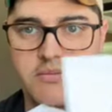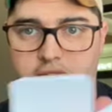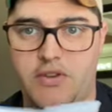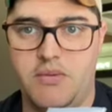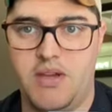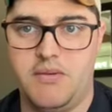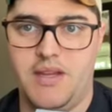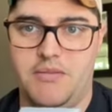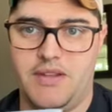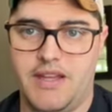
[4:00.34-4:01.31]
of you may be
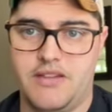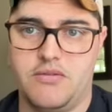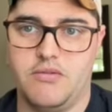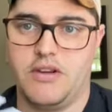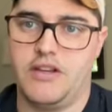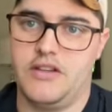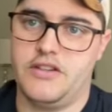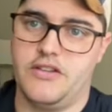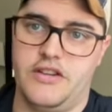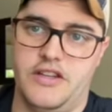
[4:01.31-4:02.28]
able to guess what we're gonna
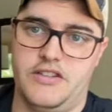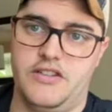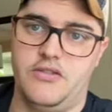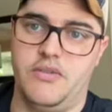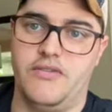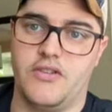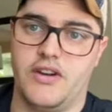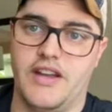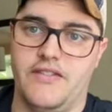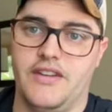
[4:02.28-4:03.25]
turn it into before
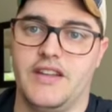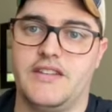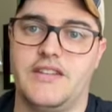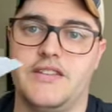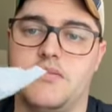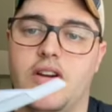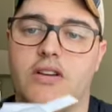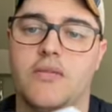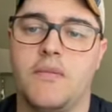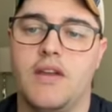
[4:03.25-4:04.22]
I even get to this
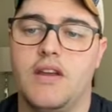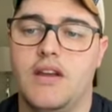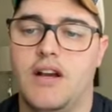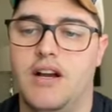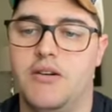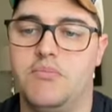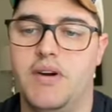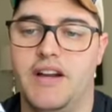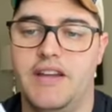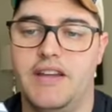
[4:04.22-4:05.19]
part,
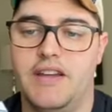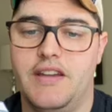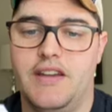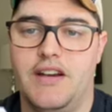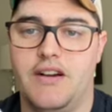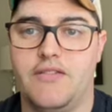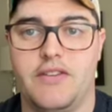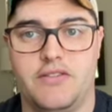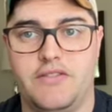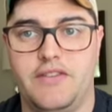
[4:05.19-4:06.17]
but for
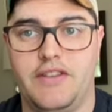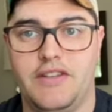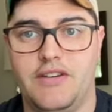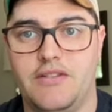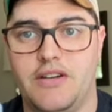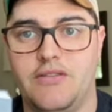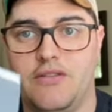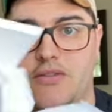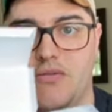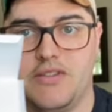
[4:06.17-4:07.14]
those of you that don't know,
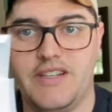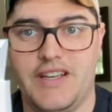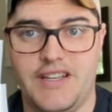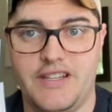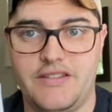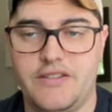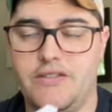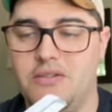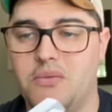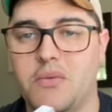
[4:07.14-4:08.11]
we're taking this,
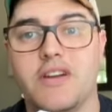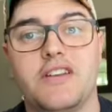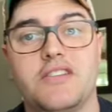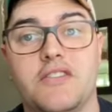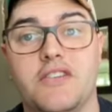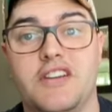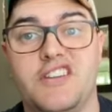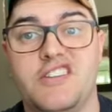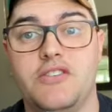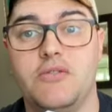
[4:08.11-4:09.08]
we're gonna turn it
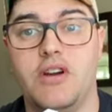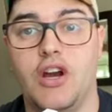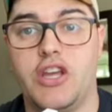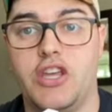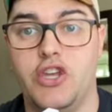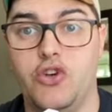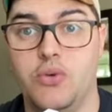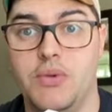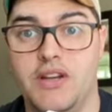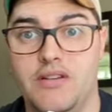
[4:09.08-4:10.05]
into a cube,